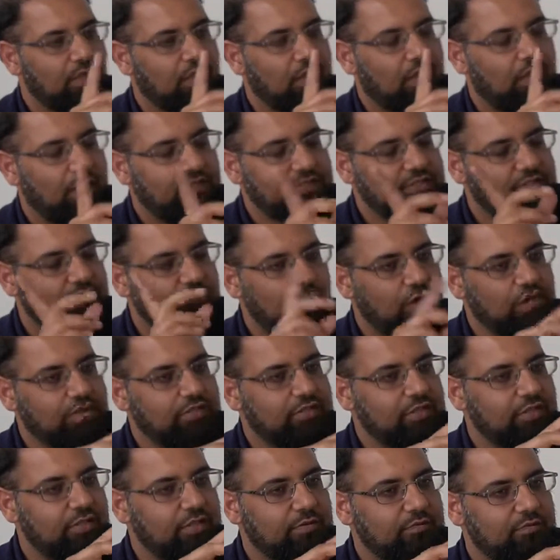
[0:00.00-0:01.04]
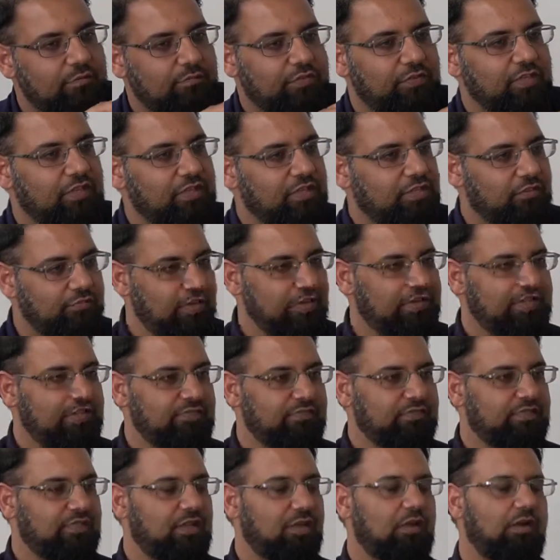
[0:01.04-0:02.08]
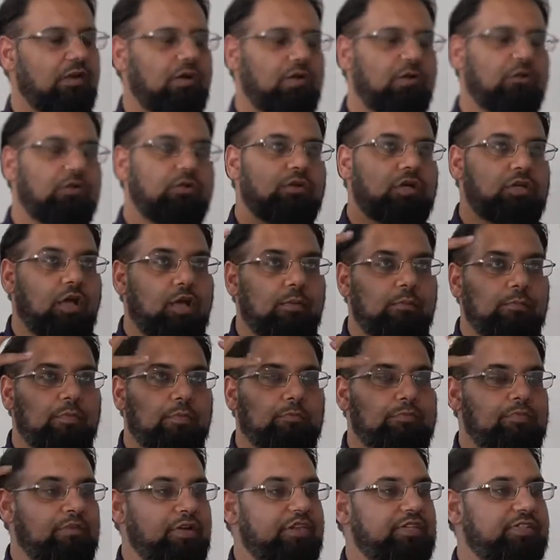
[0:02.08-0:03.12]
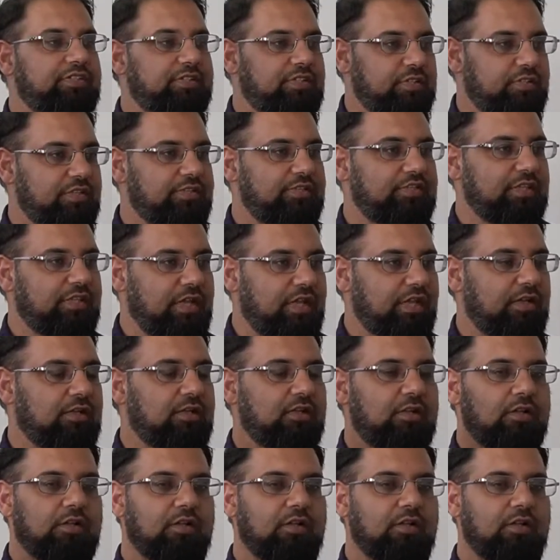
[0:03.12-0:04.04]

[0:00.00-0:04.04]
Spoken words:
I said, rather than feeling defensive and say, oh, look, I'm oppressed and this and that,